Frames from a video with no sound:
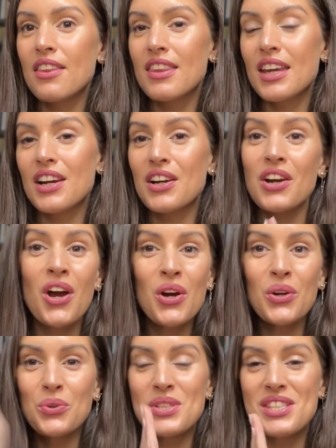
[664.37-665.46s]
their
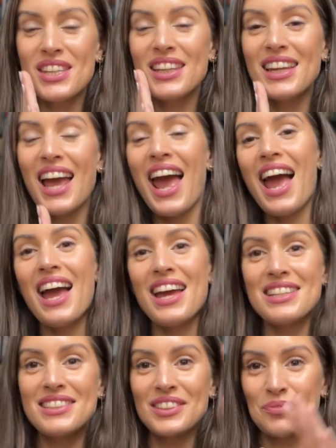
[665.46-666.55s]
cuisine
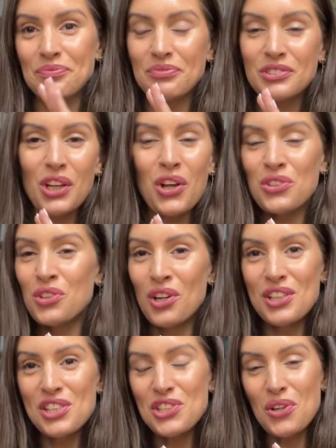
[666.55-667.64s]
and
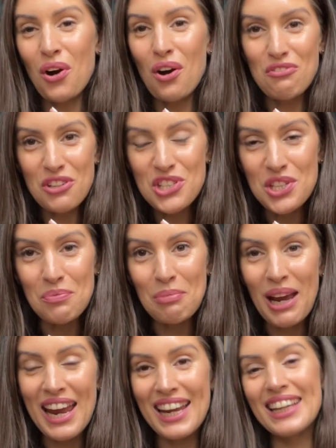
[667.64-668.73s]
knowledge of
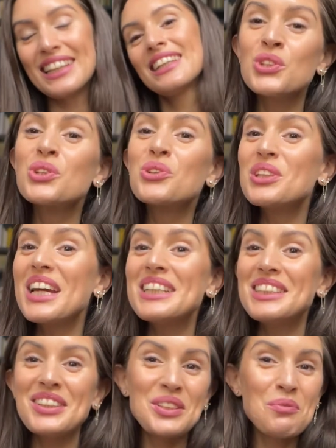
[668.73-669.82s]
champagne create
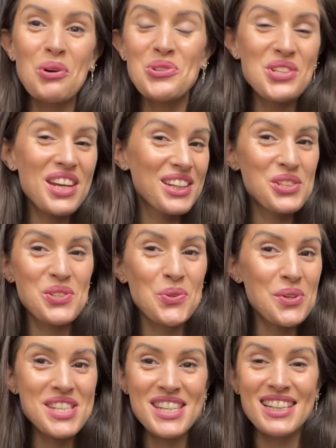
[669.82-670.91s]
the most
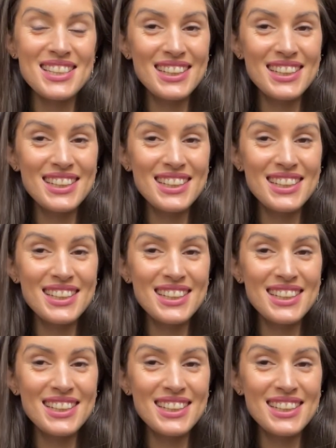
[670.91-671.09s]
exquisite